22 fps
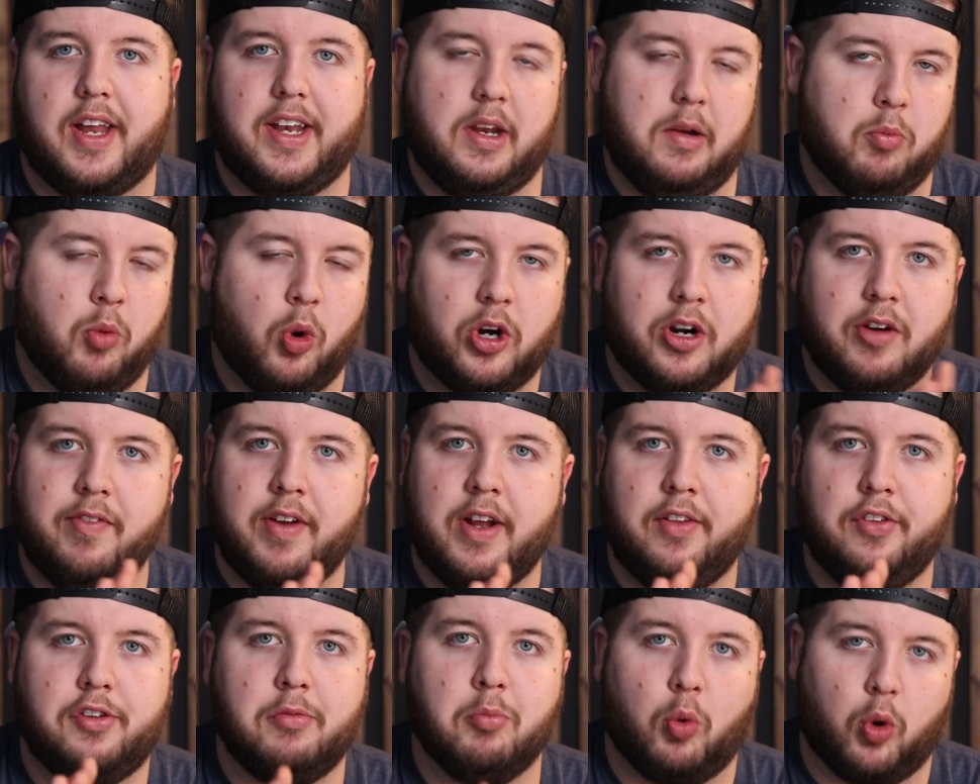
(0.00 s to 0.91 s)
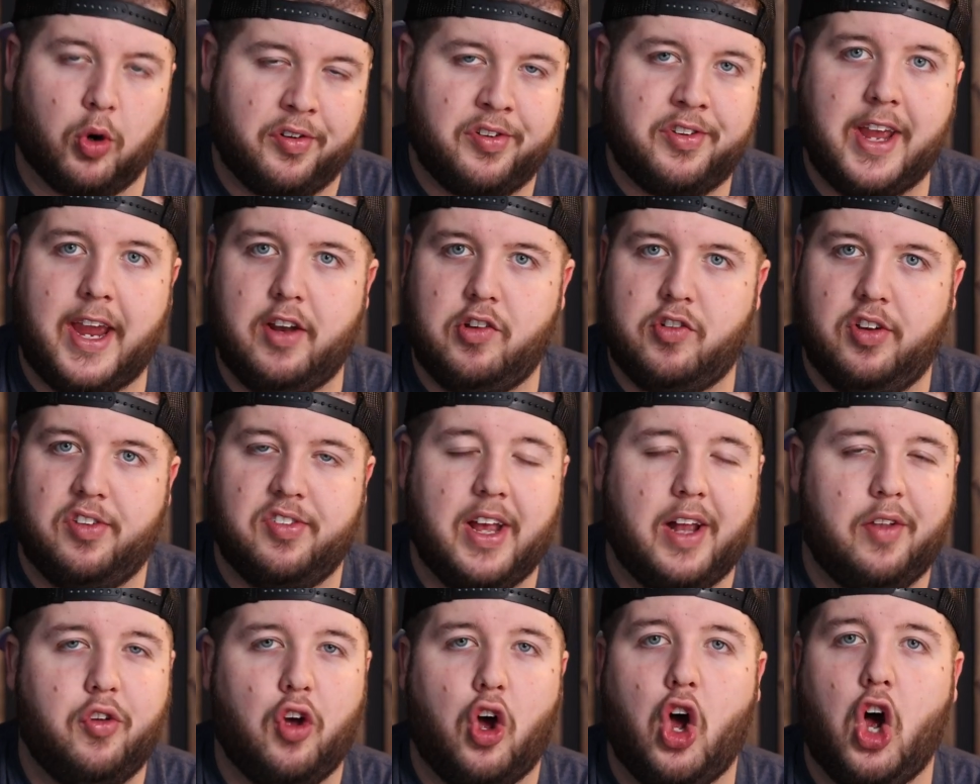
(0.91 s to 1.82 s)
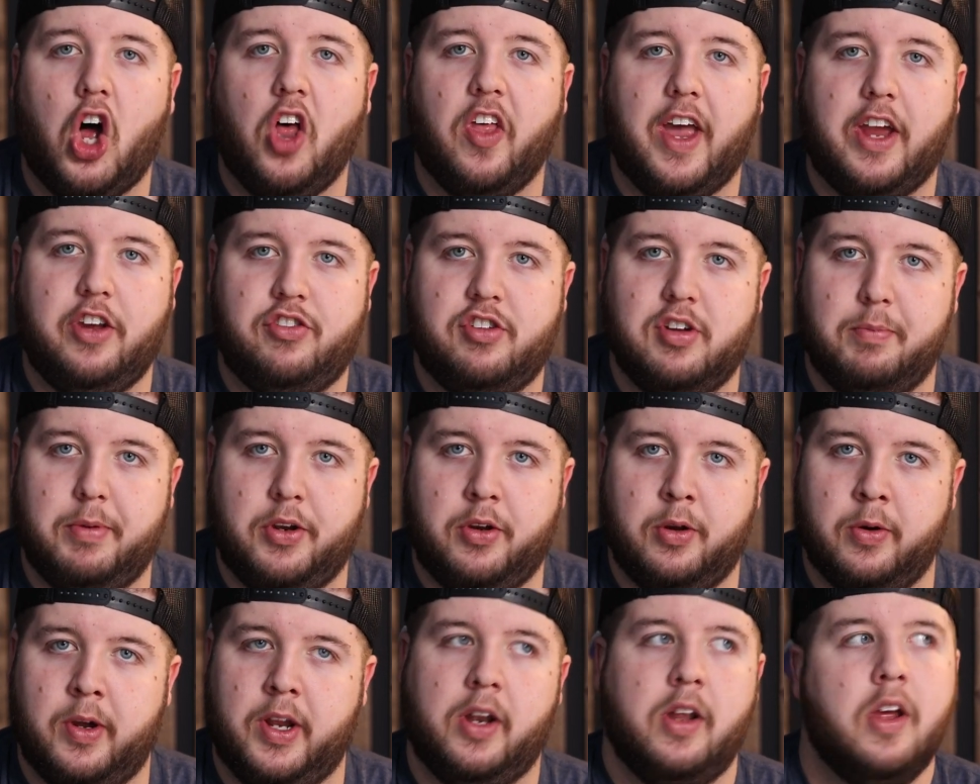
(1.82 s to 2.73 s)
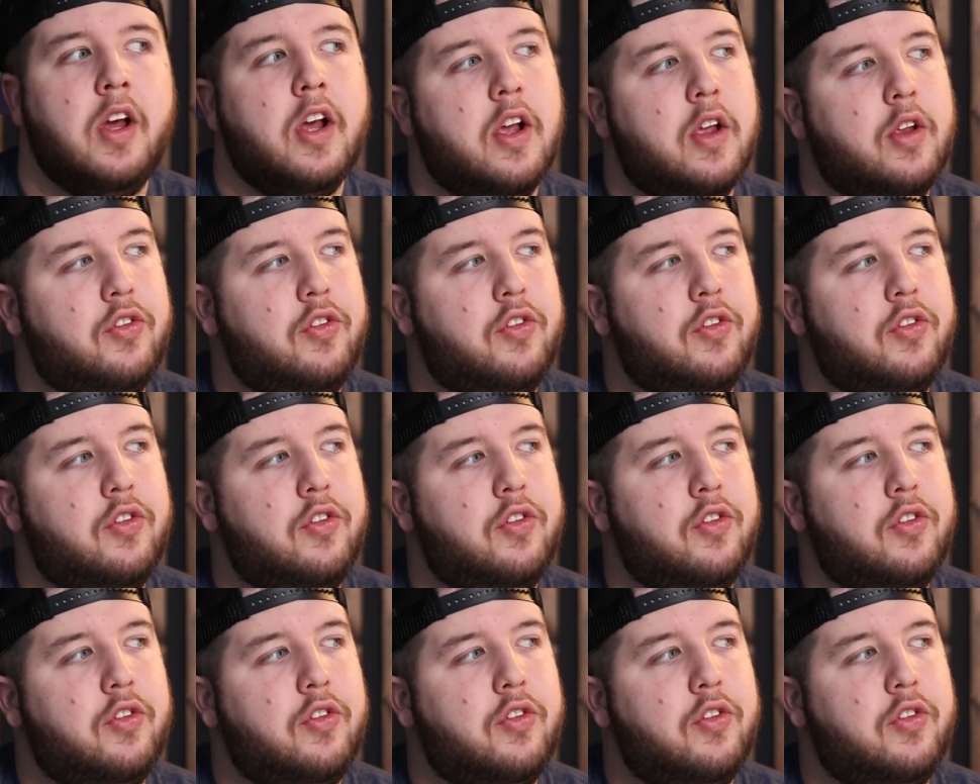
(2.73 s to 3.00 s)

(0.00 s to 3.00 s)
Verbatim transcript: I need more events, more stages. That's all I should be doing.